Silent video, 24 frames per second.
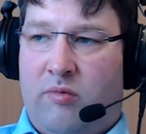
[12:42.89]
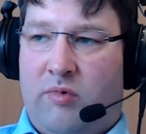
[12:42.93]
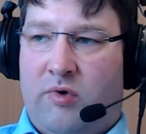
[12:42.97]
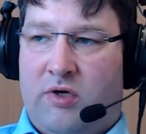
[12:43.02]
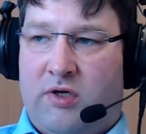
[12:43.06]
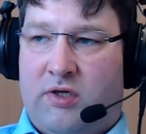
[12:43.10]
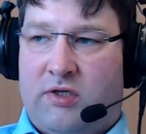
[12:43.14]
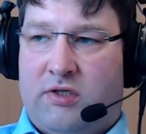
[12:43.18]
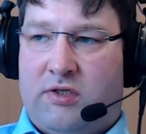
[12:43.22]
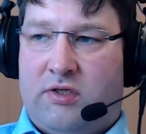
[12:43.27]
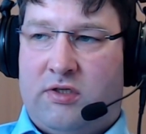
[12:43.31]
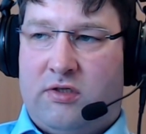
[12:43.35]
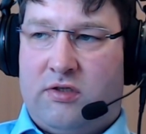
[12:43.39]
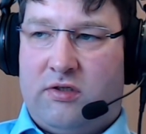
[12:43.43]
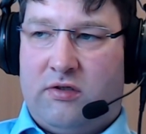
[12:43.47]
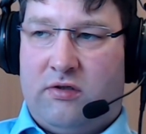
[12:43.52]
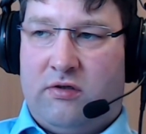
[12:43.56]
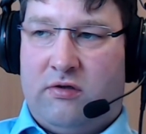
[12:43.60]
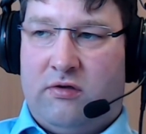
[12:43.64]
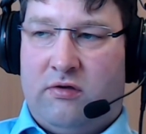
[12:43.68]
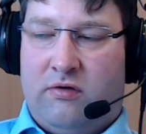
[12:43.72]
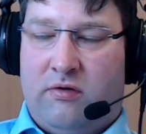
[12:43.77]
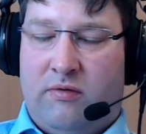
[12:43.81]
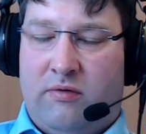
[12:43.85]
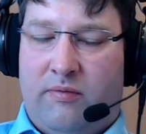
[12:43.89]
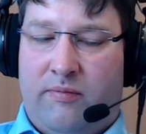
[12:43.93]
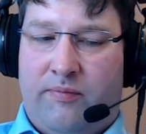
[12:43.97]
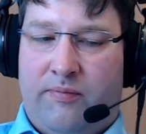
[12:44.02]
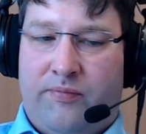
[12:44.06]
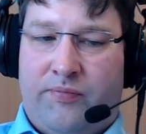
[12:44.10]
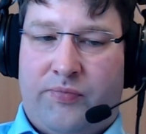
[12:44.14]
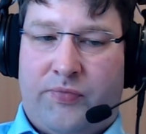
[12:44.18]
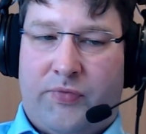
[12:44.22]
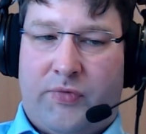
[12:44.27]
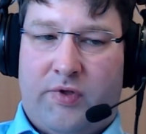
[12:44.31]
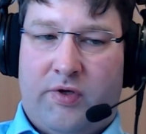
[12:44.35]
But I
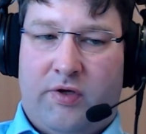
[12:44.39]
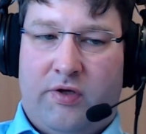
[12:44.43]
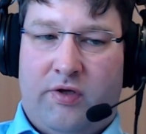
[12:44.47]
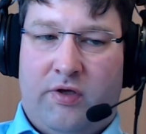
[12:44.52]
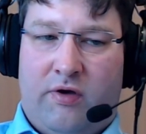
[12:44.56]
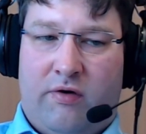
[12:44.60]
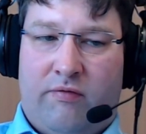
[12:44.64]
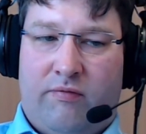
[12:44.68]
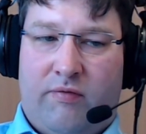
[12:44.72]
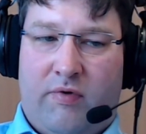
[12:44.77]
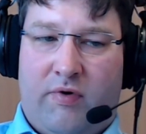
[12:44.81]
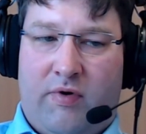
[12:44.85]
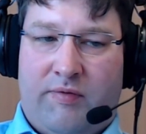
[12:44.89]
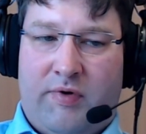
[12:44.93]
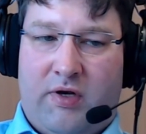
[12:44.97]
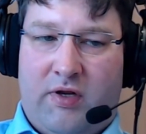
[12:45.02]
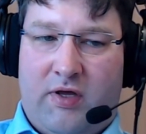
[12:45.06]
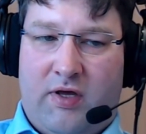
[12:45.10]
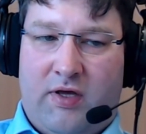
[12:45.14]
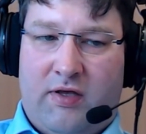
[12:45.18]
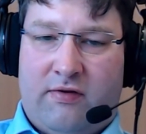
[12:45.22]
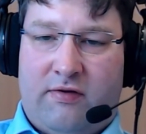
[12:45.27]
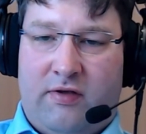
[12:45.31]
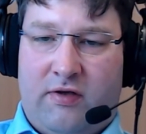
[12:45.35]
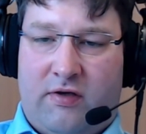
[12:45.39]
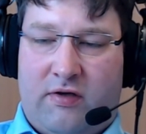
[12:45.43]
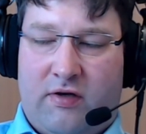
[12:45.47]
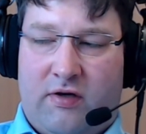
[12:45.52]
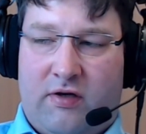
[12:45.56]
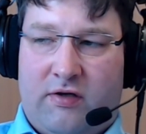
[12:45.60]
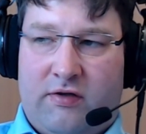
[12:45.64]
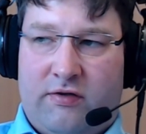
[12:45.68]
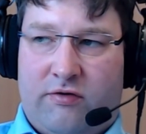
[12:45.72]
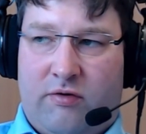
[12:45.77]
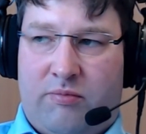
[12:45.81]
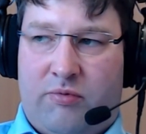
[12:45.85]
mean, as the
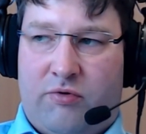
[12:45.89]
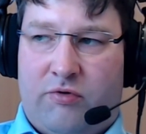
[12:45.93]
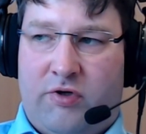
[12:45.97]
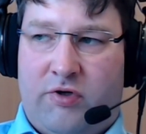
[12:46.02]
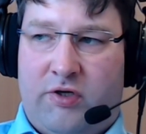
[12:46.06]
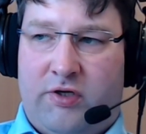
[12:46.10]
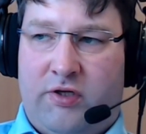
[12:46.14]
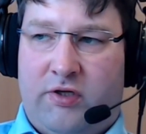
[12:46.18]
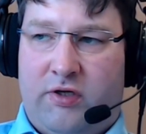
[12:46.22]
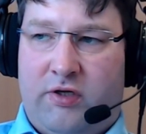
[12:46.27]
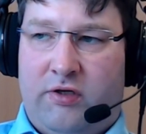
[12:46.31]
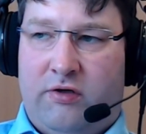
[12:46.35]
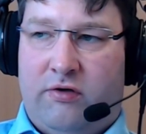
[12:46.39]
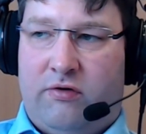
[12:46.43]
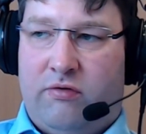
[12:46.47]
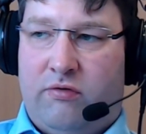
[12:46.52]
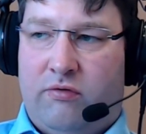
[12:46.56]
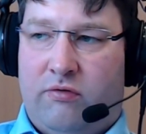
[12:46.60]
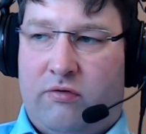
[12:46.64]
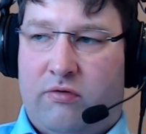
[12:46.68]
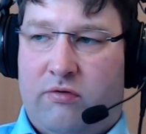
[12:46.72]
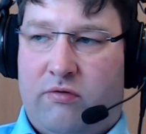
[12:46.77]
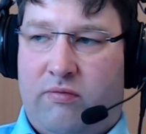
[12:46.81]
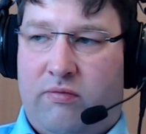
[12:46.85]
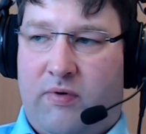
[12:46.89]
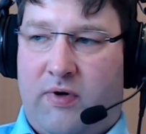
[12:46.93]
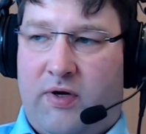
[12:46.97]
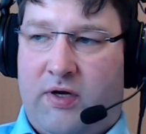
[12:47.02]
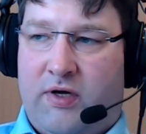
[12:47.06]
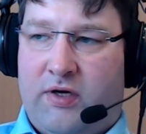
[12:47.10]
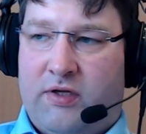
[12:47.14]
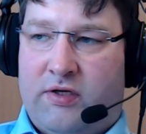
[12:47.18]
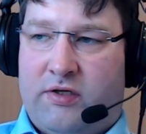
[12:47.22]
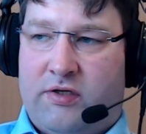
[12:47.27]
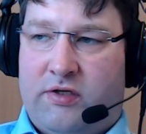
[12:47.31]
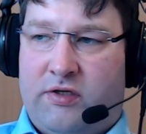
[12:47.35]
car is operating into
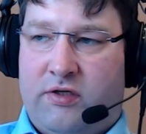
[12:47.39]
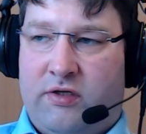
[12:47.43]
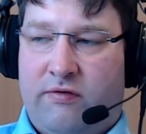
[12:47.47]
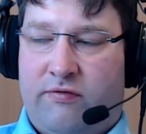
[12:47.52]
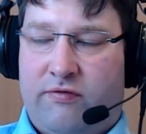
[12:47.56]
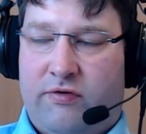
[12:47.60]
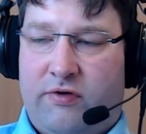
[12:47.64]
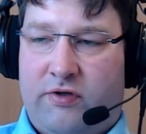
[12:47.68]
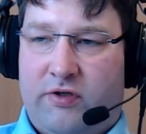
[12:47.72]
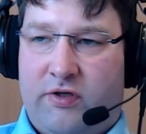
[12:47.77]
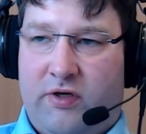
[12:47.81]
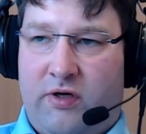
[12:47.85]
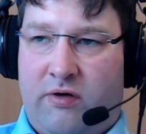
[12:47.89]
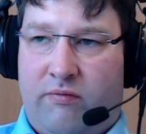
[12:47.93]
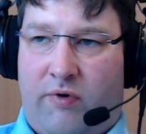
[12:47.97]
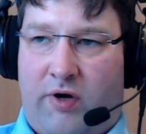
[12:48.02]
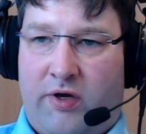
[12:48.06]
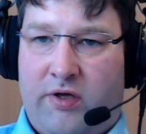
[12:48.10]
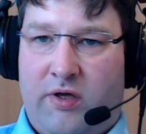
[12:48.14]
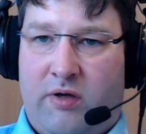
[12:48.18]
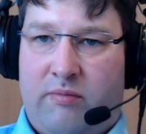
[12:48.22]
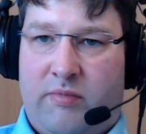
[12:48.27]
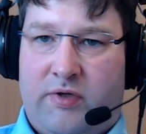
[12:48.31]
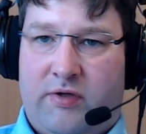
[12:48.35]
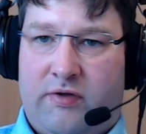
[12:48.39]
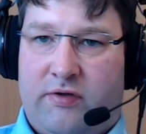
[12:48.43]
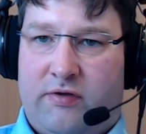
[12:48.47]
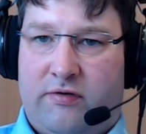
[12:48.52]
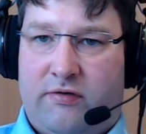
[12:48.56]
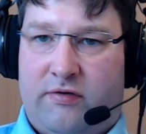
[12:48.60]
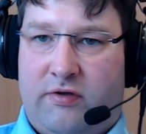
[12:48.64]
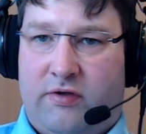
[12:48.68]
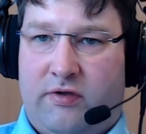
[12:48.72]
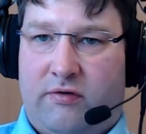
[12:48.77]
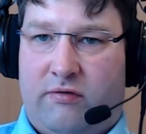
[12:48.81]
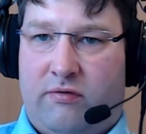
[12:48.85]
quite different
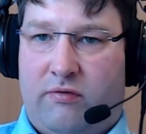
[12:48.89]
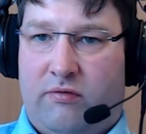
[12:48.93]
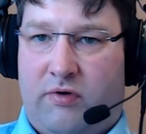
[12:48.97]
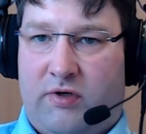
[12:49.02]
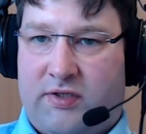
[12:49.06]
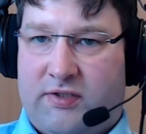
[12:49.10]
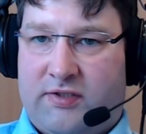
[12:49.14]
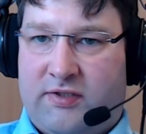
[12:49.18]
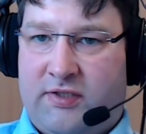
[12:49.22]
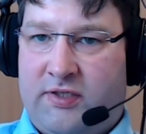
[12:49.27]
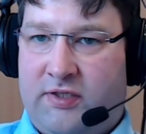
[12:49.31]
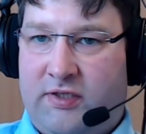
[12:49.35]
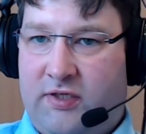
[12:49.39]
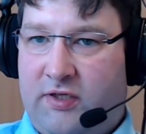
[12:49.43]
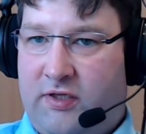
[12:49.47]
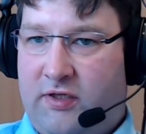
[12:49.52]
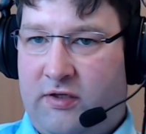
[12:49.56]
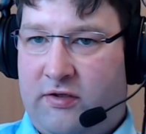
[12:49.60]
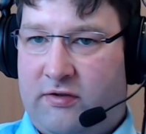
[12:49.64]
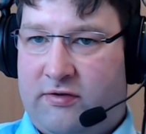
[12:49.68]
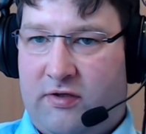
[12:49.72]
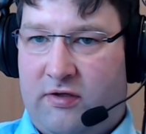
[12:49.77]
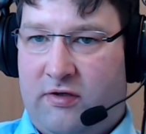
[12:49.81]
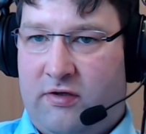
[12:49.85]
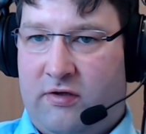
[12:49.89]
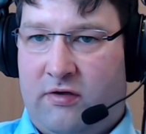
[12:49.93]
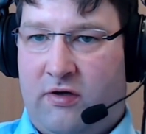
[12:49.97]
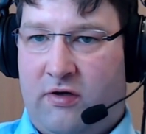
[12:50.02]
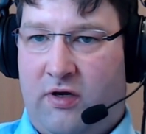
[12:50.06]
environments, into a city's